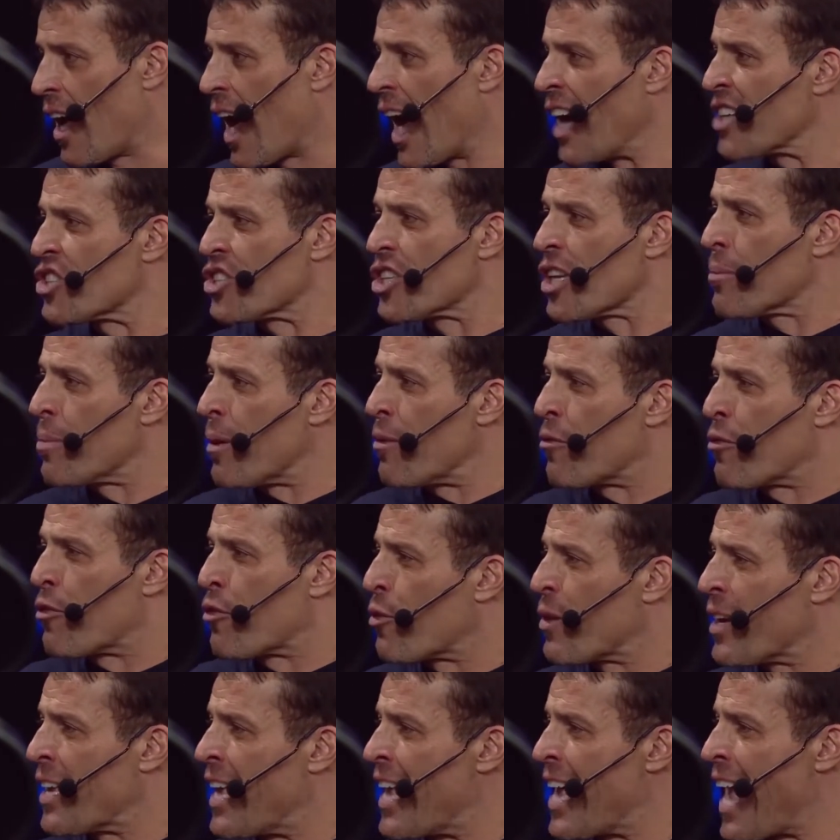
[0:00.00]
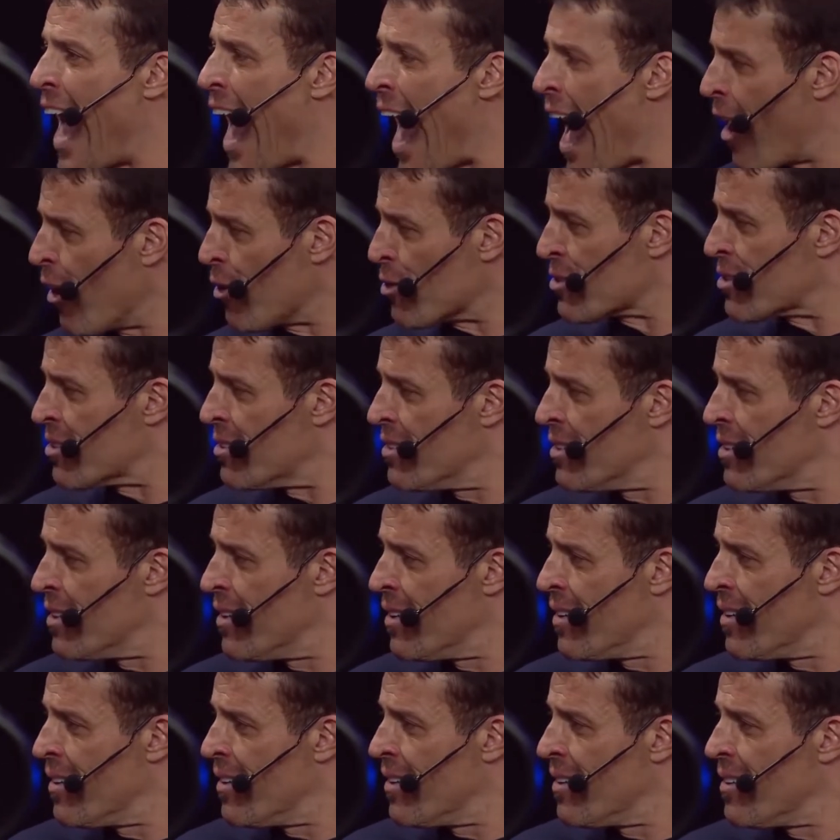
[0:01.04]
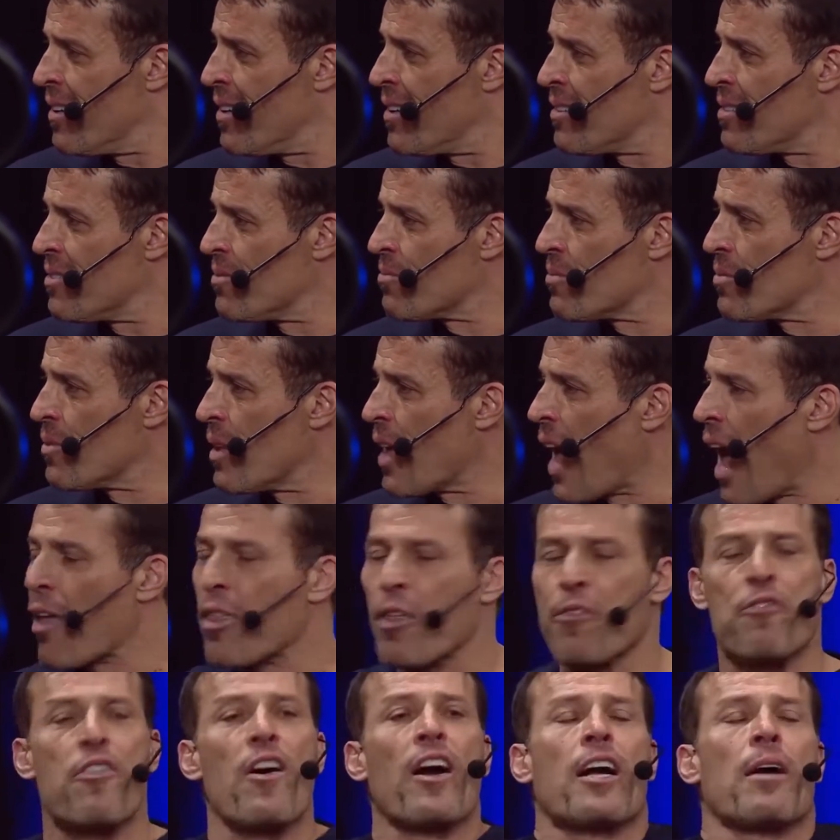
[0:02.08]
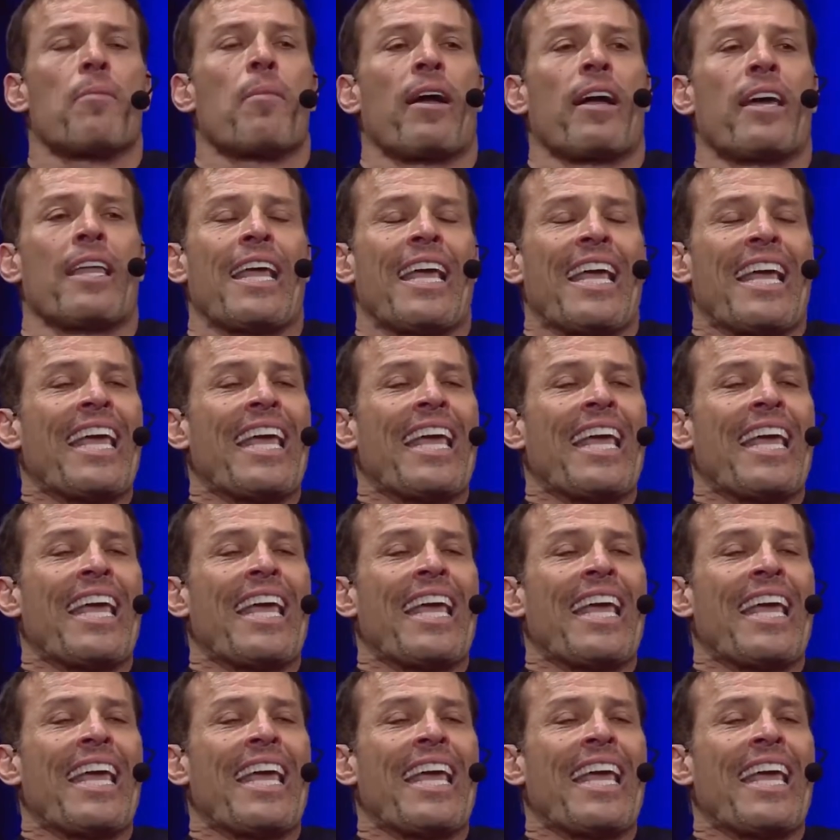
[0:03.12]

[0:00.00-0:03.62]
I should have been freaking out. How the am I gonna